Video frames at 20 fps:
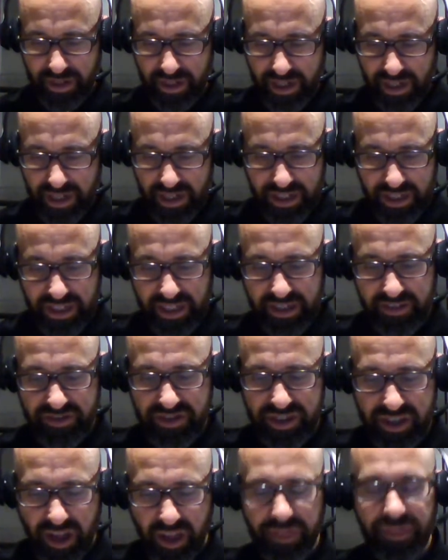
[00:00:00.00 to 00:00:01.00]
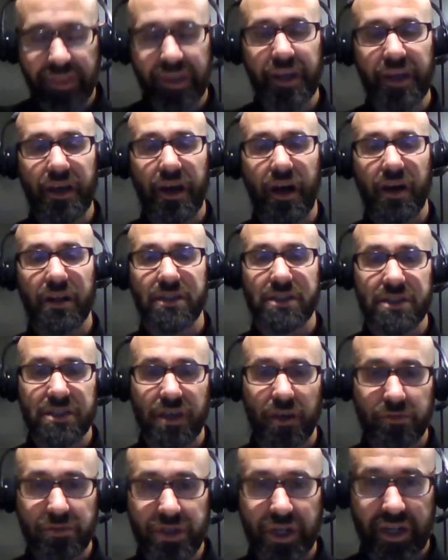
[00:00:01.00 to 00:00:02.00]
he leaves nothing
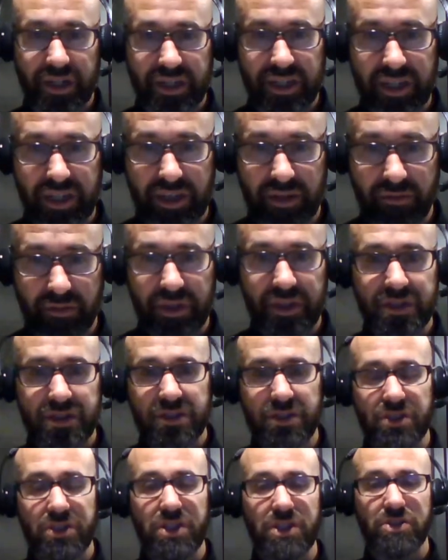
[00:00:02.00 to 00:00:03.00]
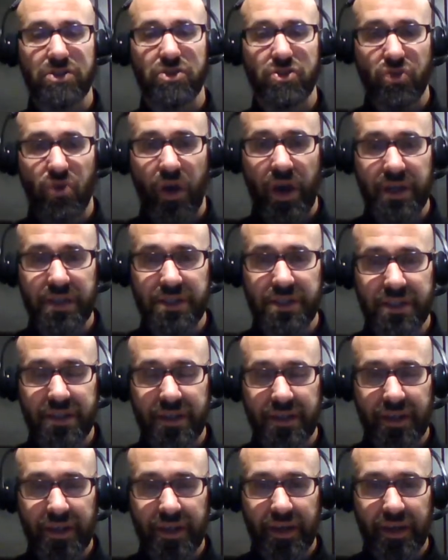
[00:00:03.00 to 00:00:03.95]
unsubject to him. This is Jesus Christ.